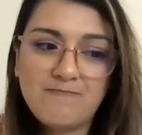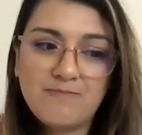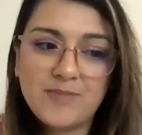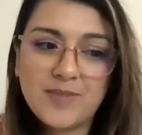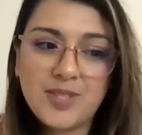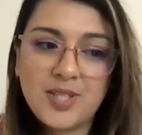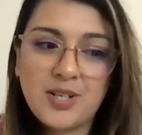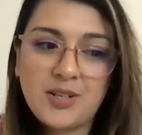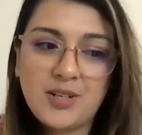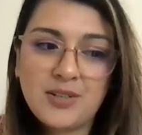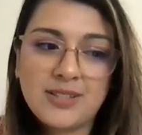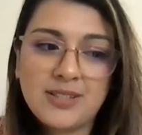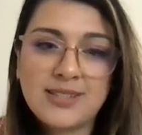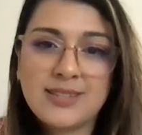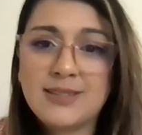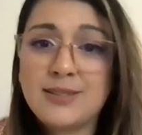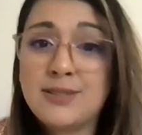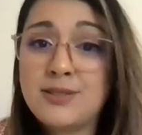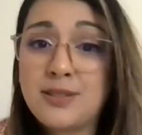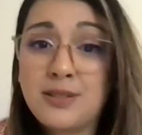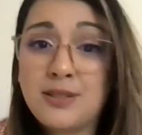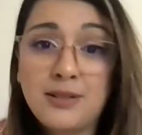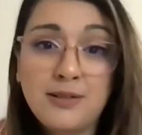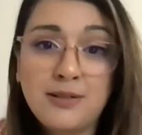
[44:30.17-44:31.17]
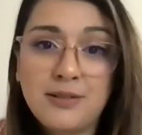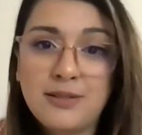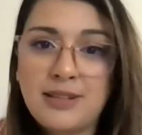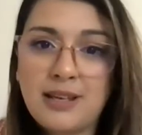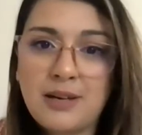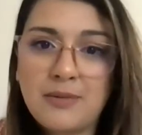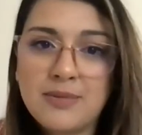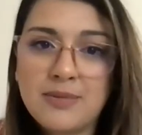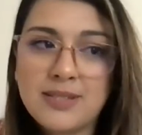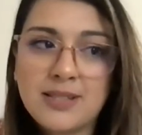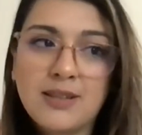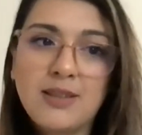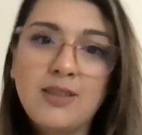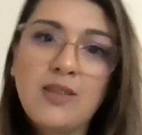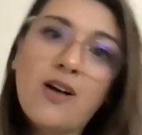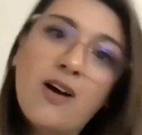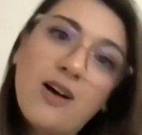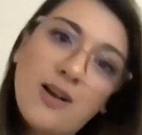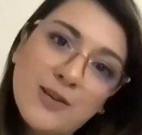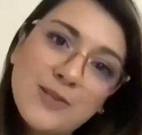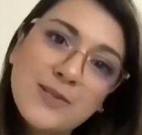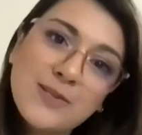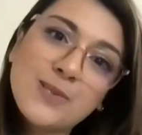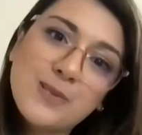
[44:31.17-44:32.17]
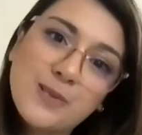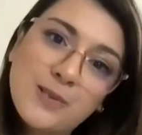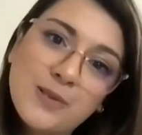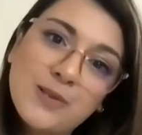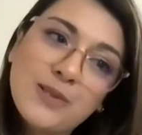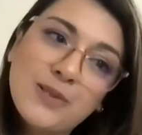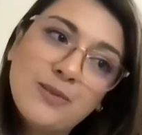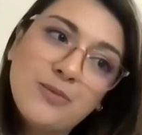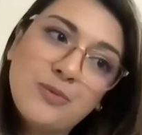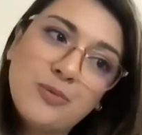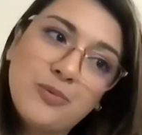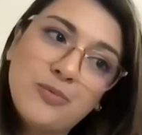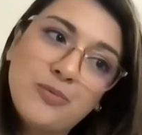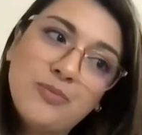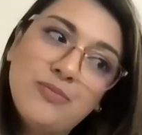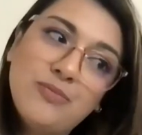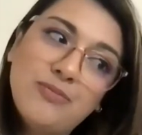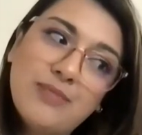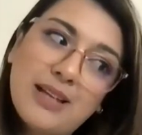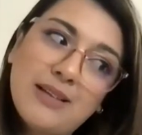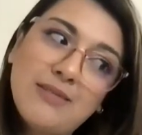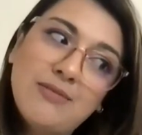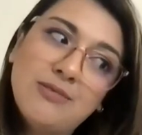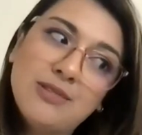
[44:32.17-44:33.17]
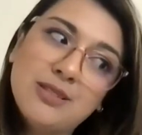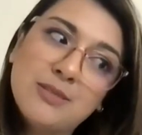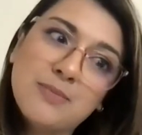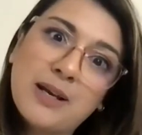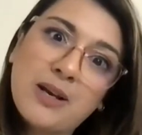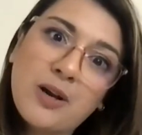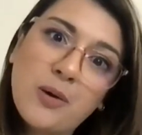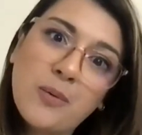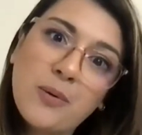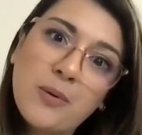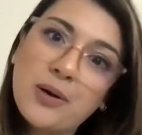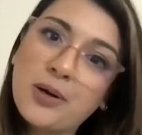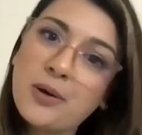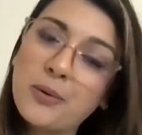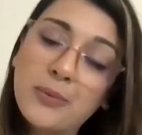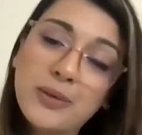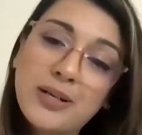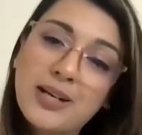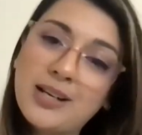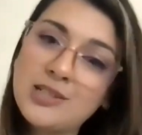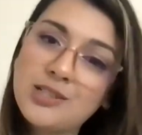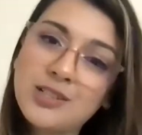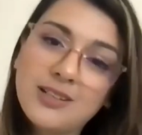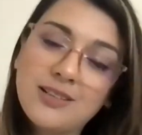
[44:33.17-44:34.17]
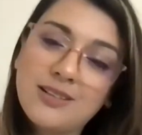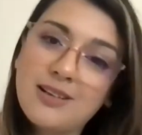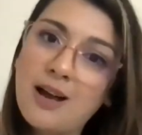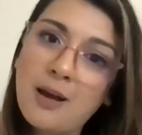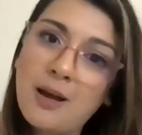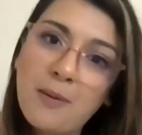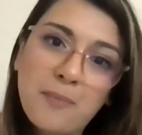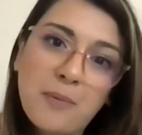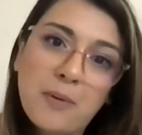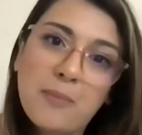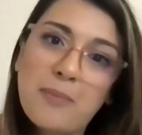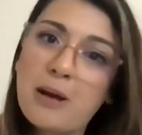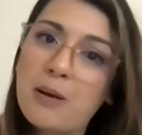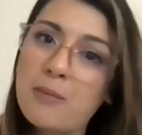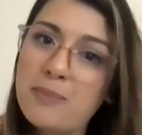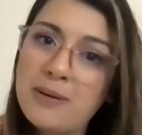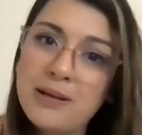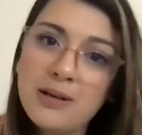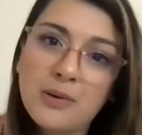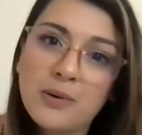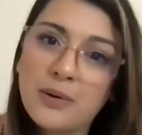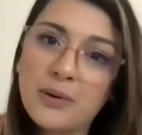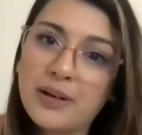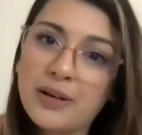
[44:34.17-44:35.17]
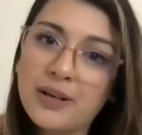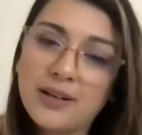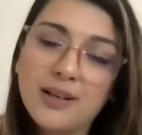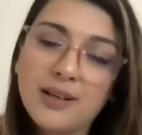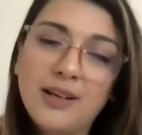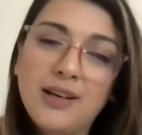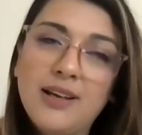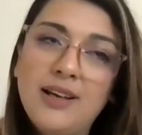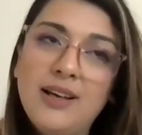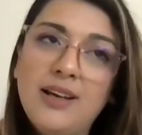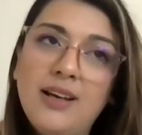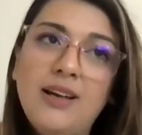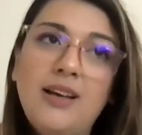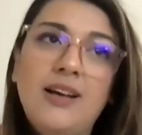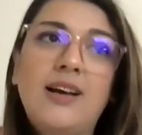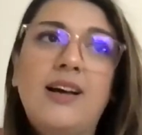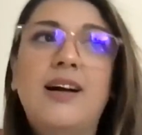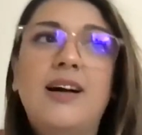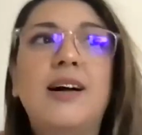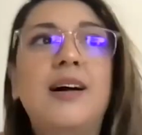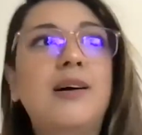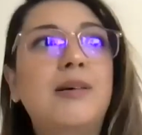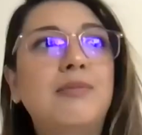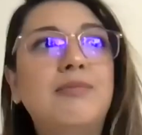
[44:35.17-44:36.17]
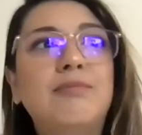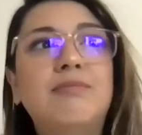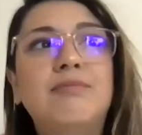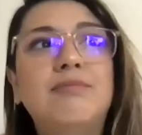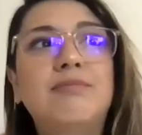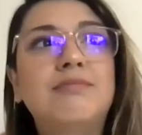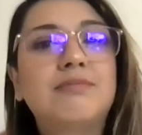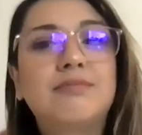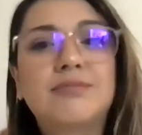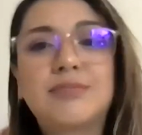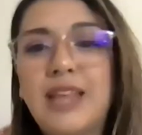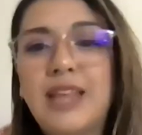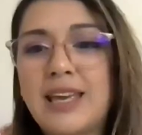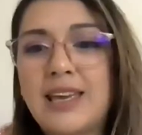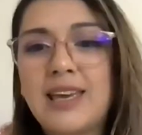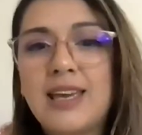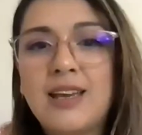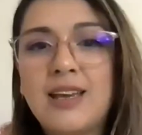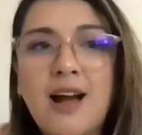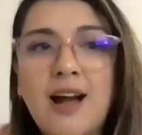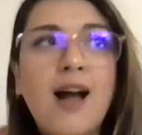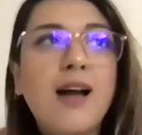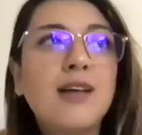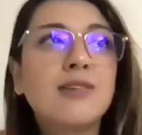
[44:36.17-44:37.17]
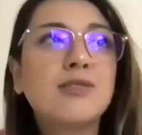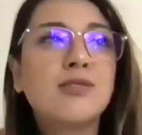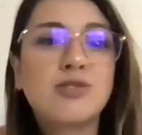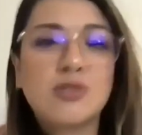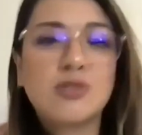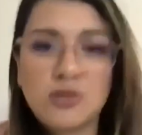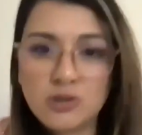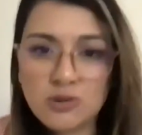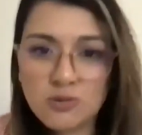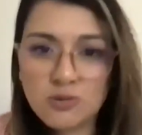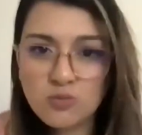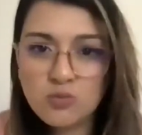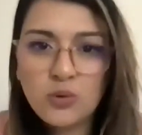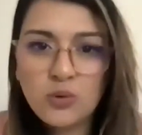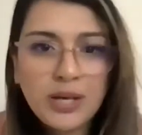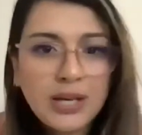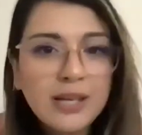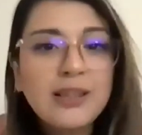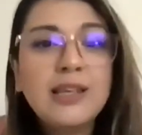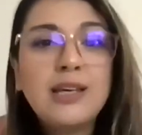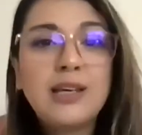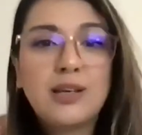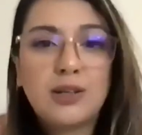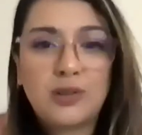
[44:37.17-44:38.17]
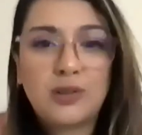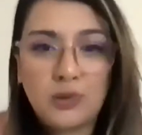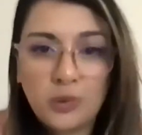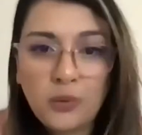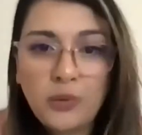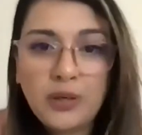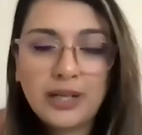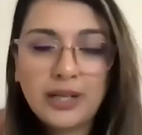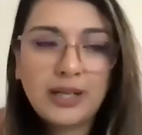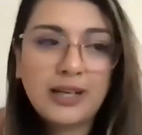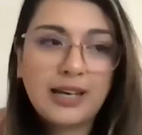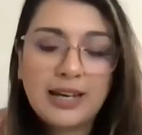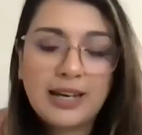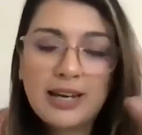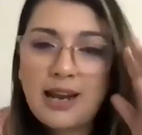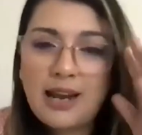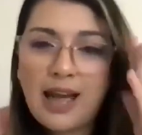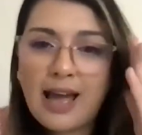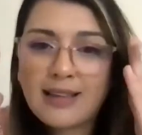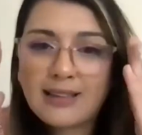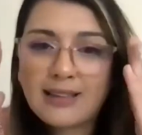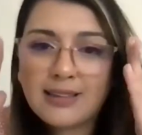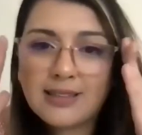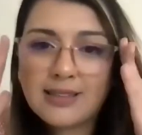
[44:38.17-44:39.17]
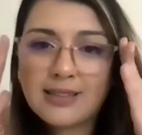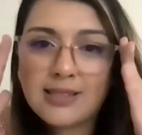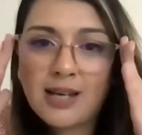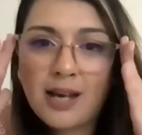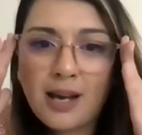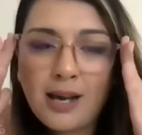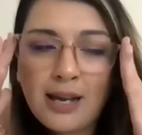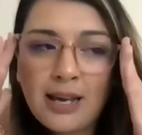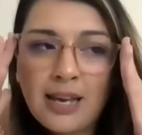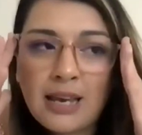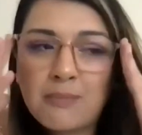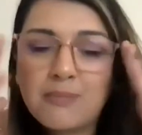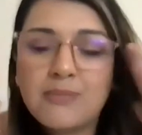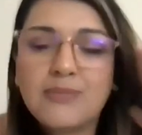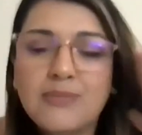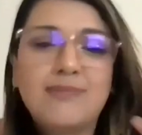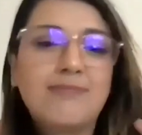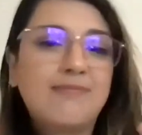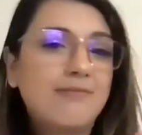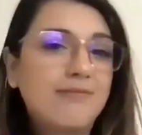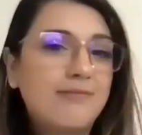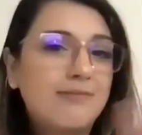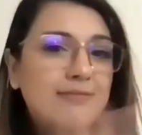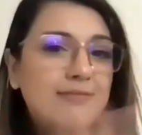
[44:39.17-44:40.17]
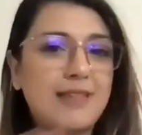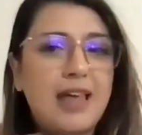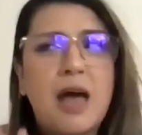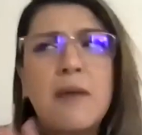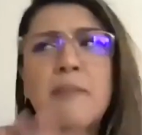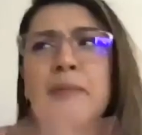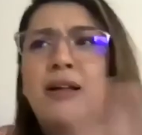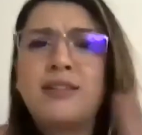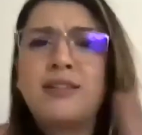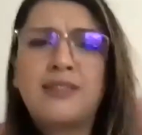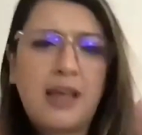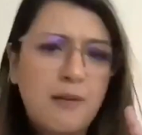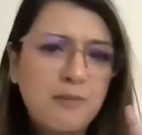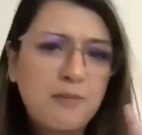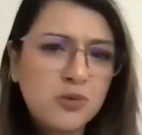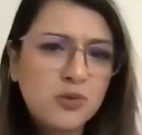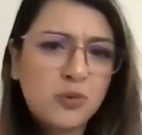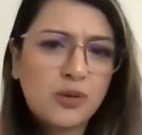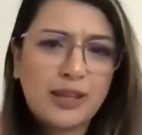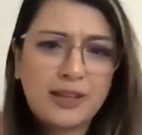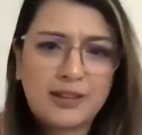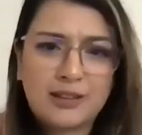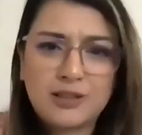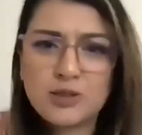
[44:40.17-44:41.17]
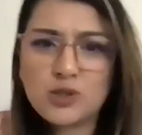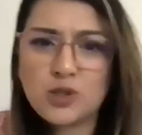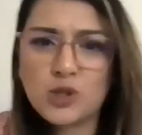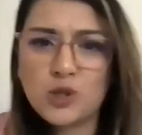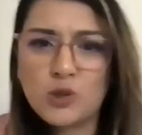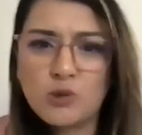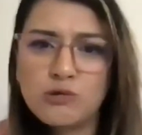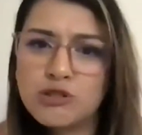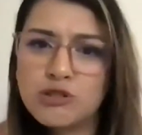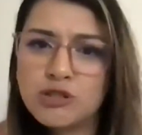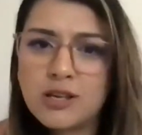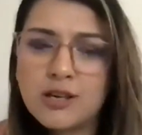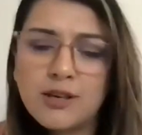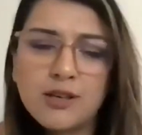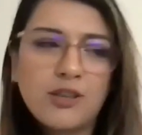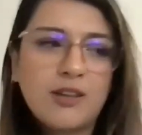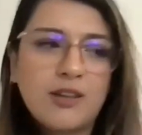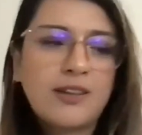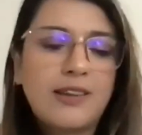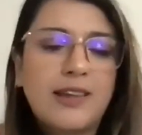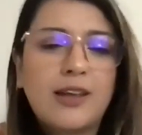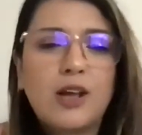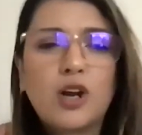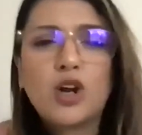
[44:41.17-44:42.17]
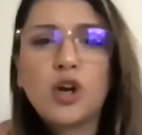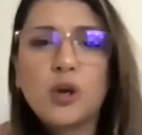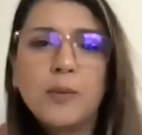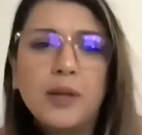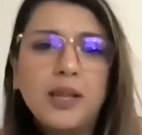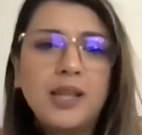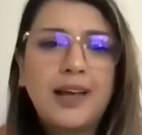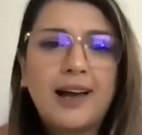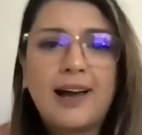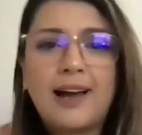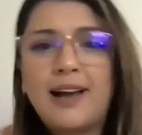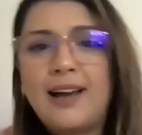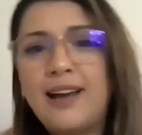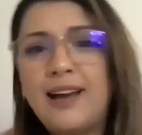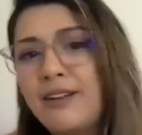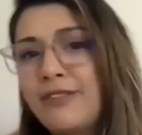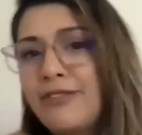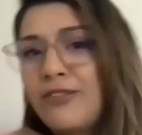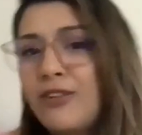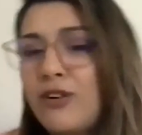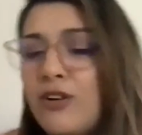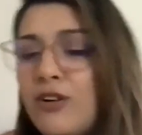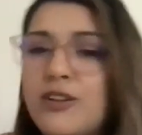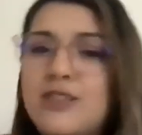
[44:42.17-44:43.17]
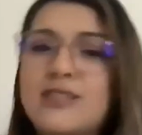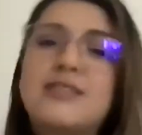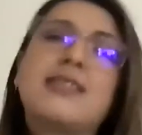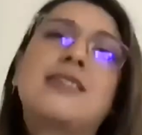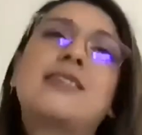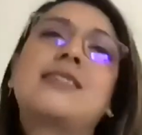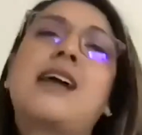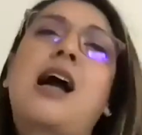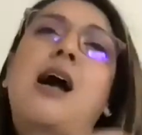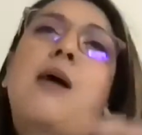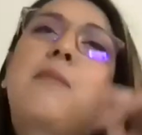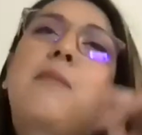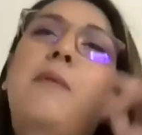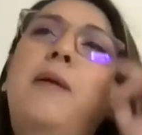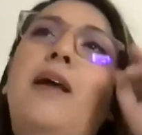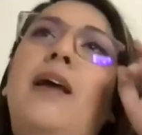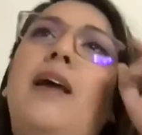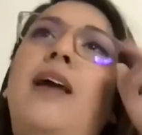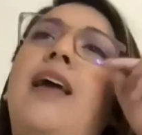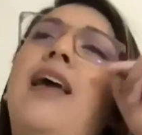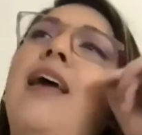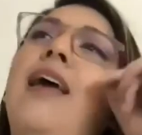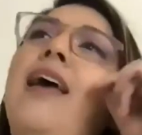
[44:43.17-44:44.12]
this dude that was in law school, that was my coworker, would not shut up about Bitcoin. Like it got really annoying. And at the time, MLMs were like this huge thing. You had like Herbalife and all these things happening.